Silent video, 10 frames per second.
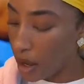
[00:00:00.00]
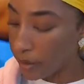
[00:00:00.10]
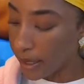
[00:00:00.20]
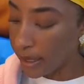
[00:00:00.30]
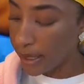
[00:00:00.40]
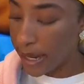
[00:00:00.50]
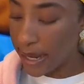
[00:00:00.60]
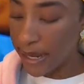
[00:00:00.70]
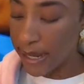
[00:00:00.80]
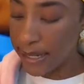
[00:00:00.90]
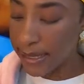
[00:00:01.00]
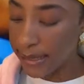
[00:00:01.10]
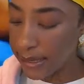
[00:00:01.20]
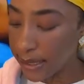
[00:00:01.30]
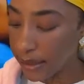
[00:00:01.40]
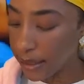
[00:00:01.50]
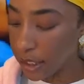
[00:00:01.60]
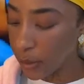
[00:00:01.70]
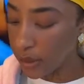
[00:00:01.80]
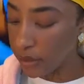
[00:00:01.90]
Okay, guys,
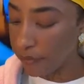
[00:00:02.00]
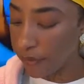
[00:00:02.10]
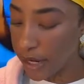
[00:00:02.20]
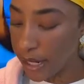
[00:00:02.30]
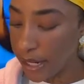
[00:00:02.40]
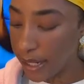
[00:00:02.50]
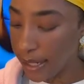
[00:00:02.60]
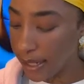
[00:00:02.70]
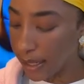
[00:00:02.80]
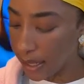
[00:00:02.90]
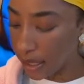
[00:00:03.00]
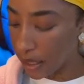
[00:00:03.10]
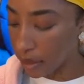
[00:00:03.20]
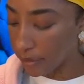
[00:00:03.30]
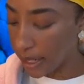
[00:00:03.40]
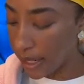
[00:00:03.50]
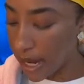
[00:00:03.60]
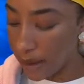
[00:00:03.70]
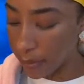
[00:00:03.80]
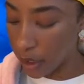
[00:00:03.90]
this was fun. All
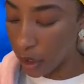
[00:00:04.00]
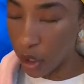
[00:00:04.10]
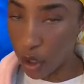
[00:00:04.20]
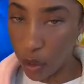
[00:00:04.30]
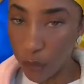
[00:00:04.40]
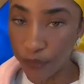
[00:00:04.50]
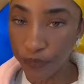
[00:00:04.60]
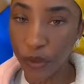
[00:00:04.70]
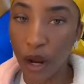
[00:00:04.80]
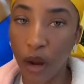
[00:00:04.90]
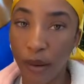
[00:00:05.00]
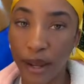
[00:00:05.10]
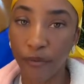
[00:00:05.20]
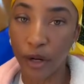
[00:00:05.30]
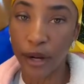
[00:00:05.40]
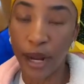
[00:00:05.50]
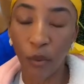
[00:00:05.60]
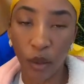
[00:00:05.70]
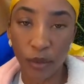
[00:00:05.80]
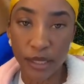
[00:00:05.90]
right, I'm gonna go. However,
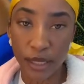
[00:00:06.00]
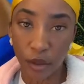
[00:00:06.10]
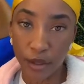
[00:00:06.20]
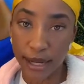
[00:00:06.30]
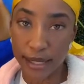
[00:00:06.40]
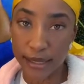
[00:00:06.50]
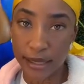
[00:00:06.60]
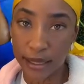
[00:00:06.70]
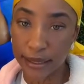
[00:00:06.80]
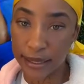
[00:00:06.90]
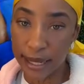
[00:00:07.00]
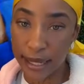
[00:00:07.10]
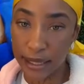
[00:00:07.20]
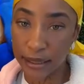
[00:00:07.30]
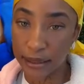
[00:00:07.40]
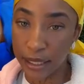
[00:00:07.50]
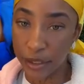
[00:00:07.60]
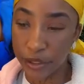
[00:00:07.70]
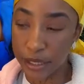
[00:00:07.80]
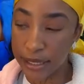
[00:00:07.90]
I will be seeing you guys again
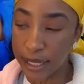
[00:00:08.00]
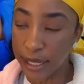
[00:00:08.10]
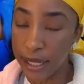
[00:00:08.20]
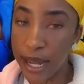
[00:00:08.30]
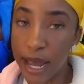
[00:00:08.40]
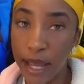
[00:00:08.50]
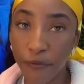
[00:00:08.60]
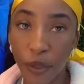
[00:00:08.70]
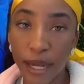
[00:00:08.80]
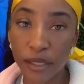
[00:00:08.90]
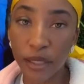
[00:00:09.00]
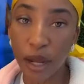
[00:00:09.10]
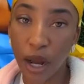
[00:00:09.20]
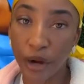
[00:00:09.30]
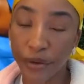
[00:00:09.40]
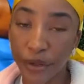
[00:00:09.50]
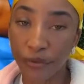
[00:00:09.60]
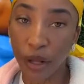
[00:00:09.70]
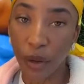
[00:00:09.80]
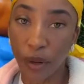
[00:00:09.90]
later today. If you guys are not already
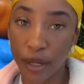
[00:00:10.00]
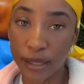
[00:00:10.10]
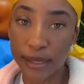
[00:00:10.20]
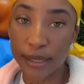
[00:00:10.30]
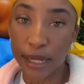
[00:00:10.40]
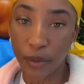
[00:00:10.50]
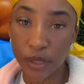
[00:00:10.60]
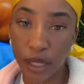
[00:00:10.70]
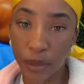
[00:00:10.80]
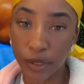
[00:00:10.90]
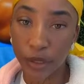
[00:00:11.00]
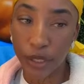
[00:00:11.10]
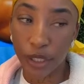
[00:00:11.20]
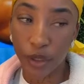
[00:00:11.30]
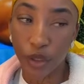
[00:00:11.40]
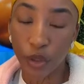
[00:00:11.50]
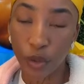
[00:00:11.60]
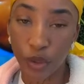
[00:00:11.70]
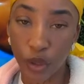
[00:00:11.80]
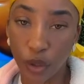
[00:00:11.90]
following us, now is the opportunity to
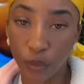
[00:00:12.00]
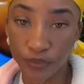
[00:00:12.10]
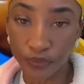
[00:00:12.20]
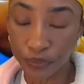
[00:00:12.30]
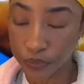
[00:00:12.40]
do so.